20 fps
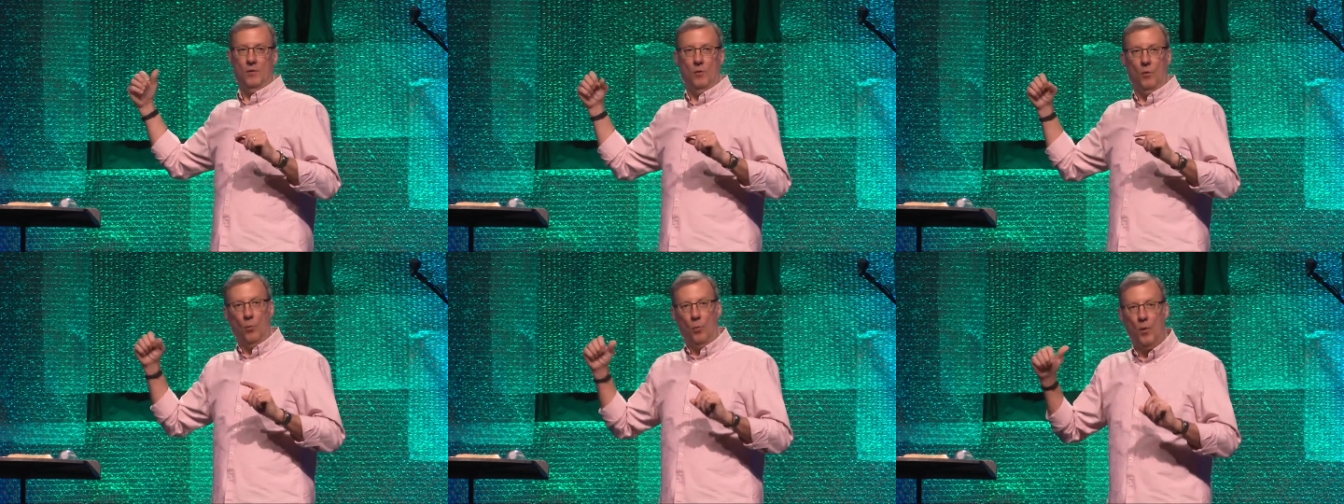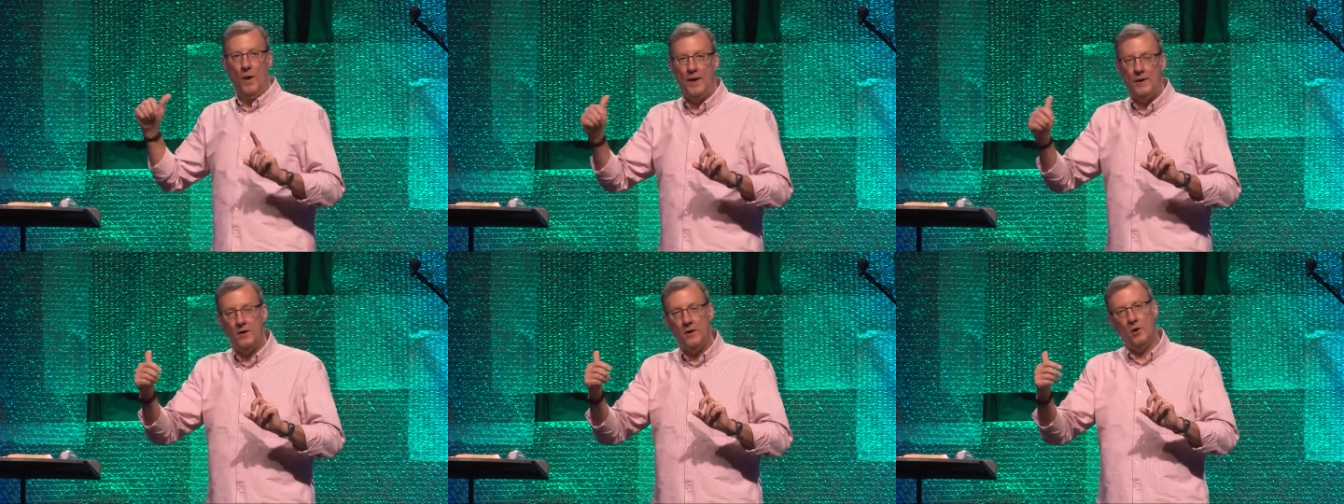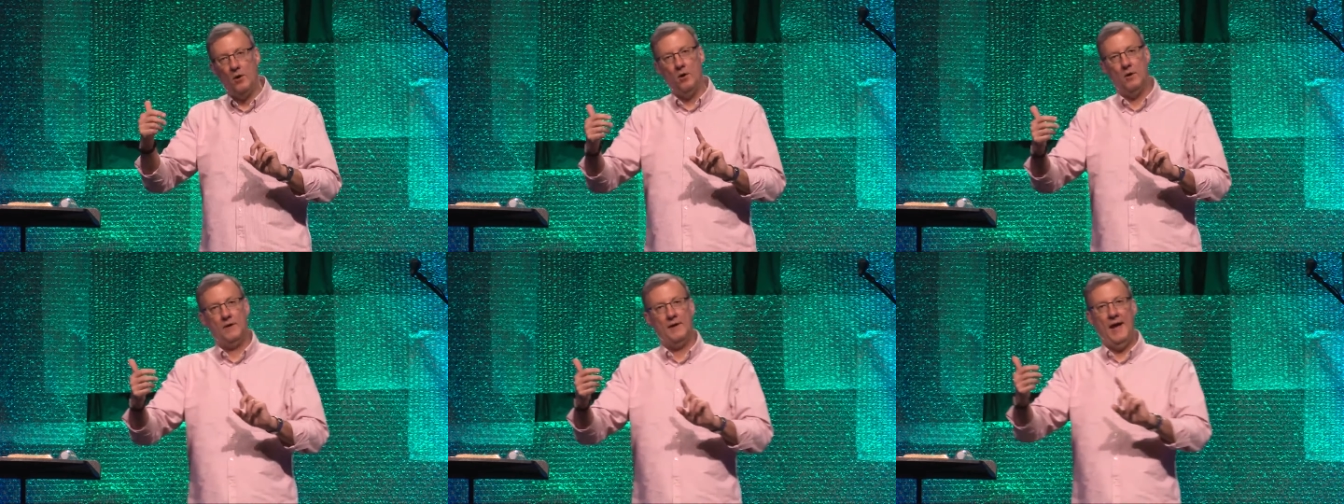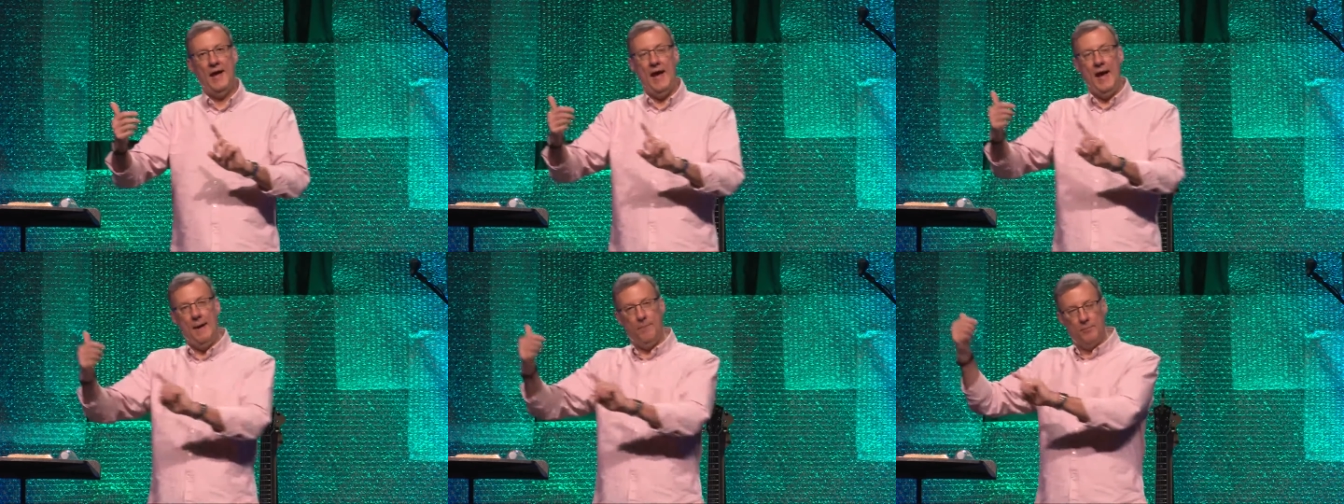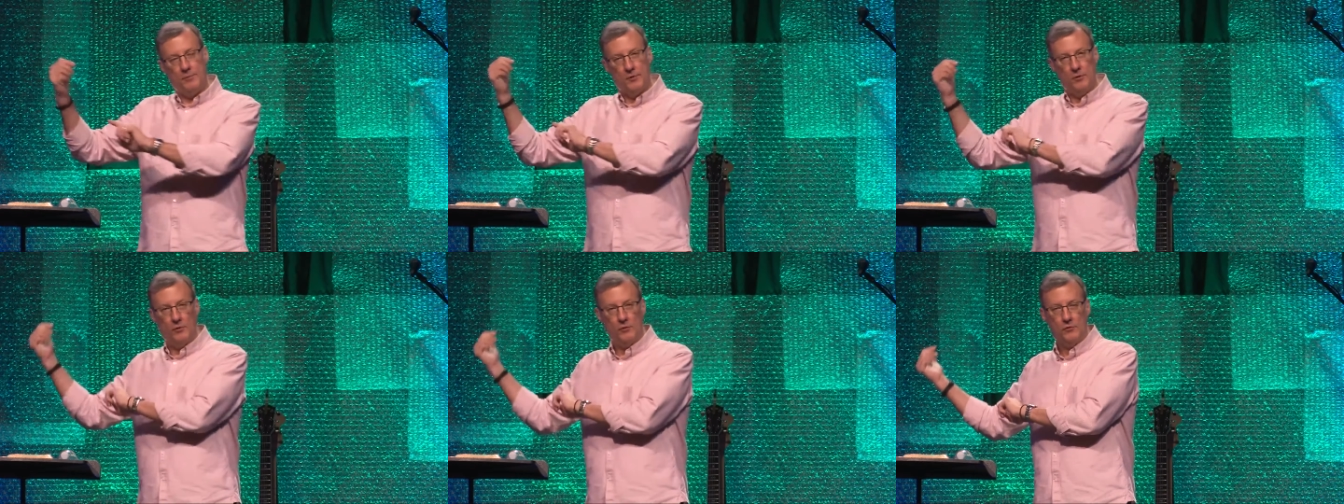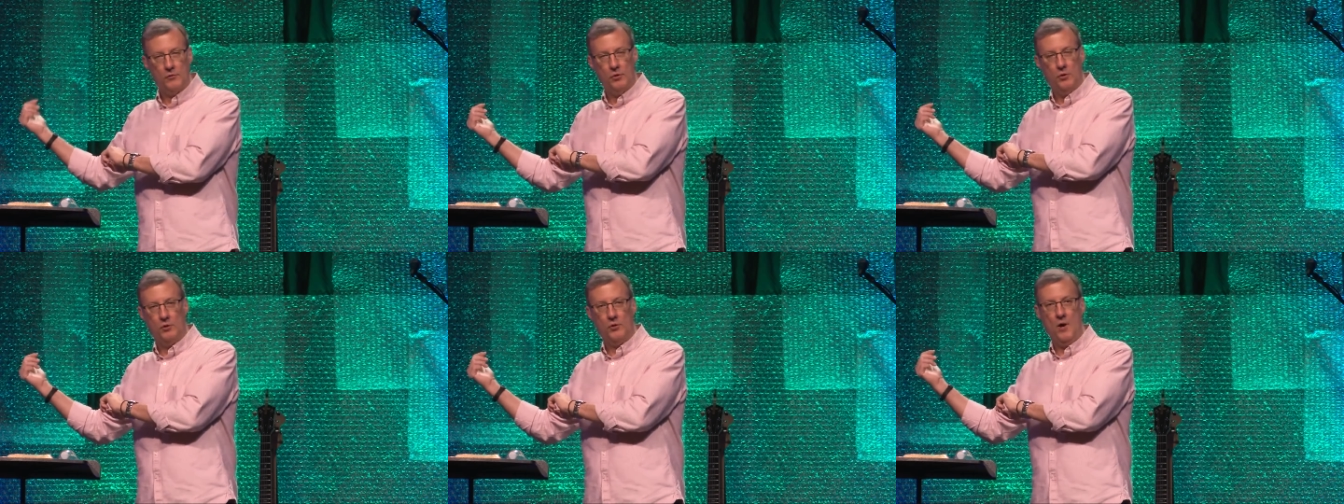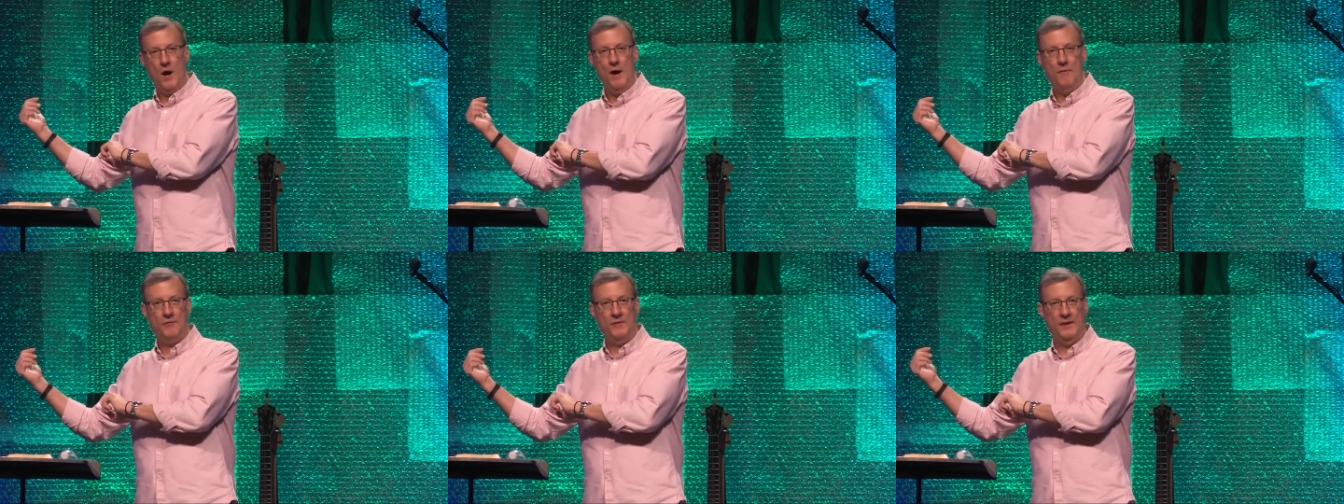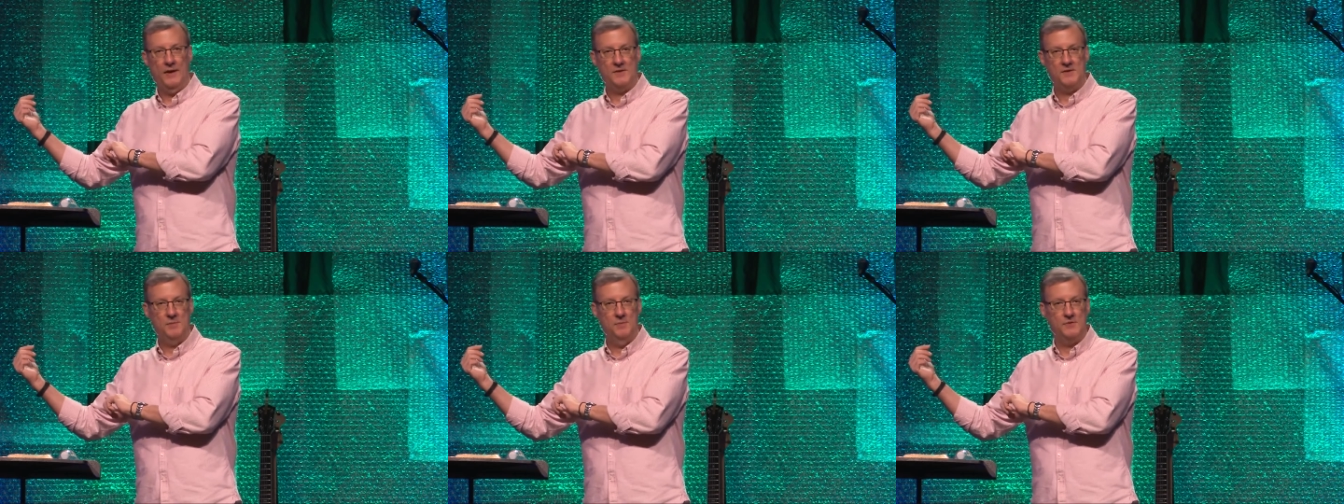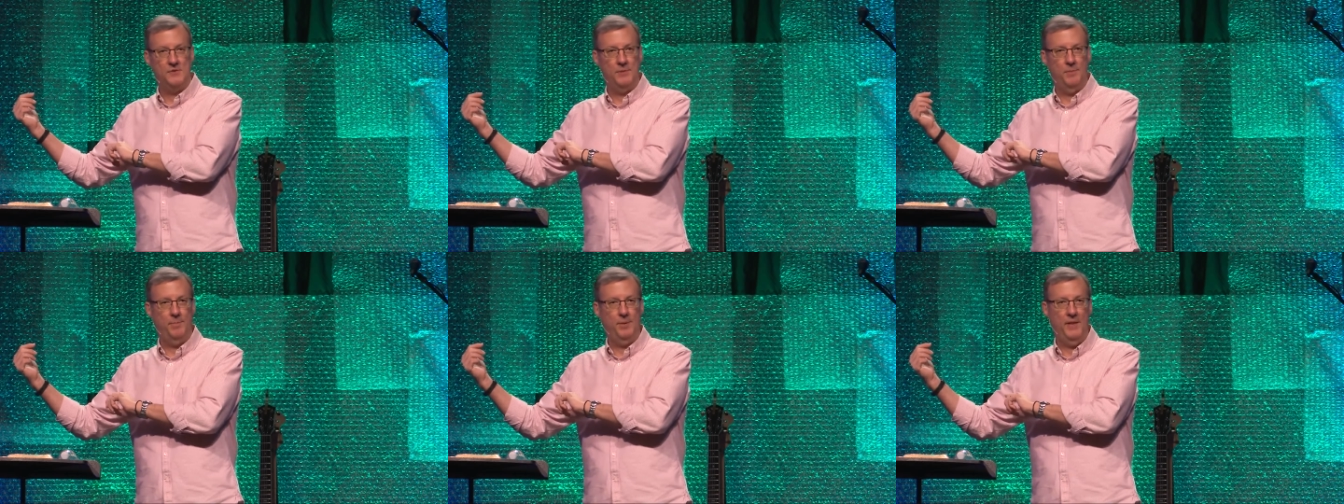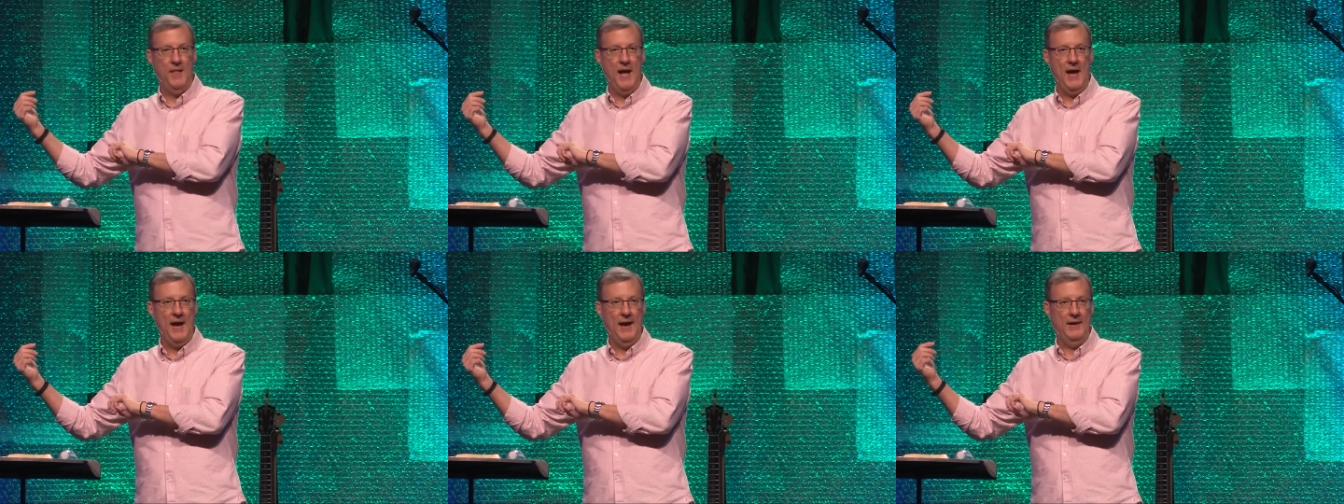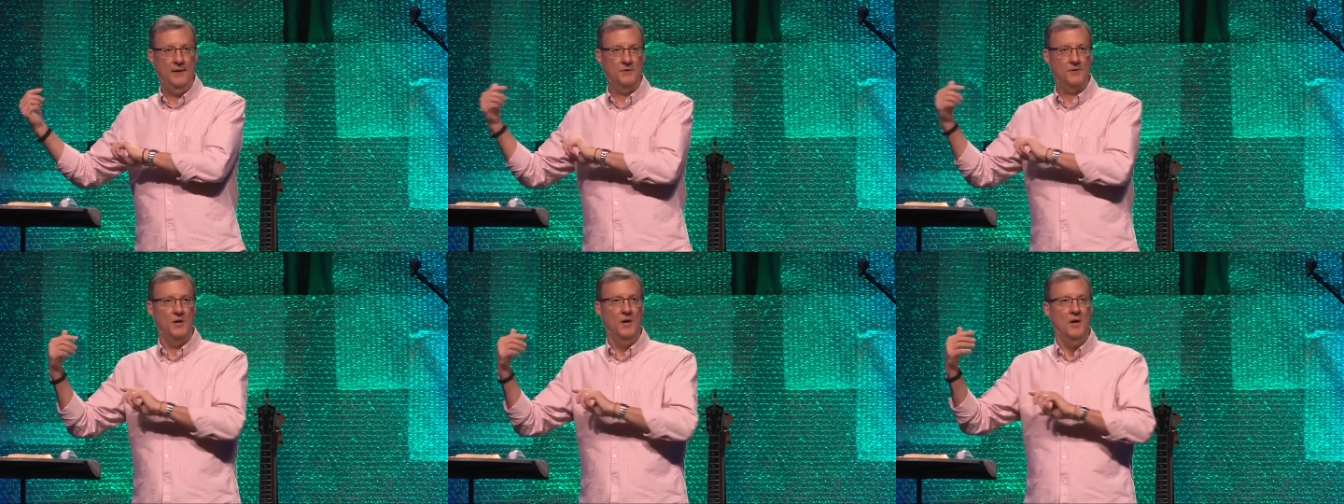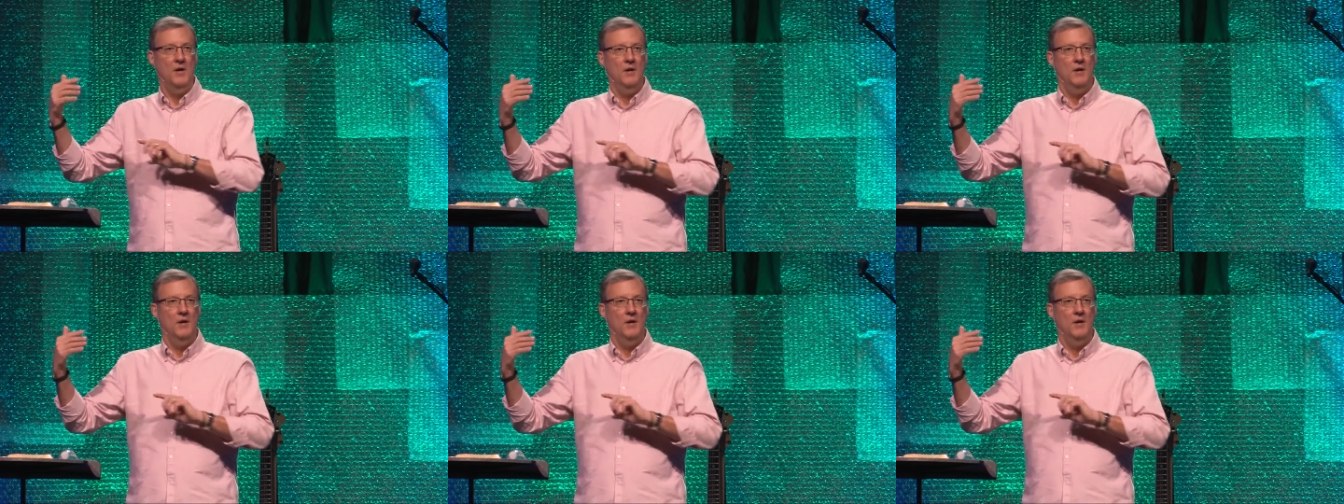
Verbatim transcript: when her captor took off to get some supplies,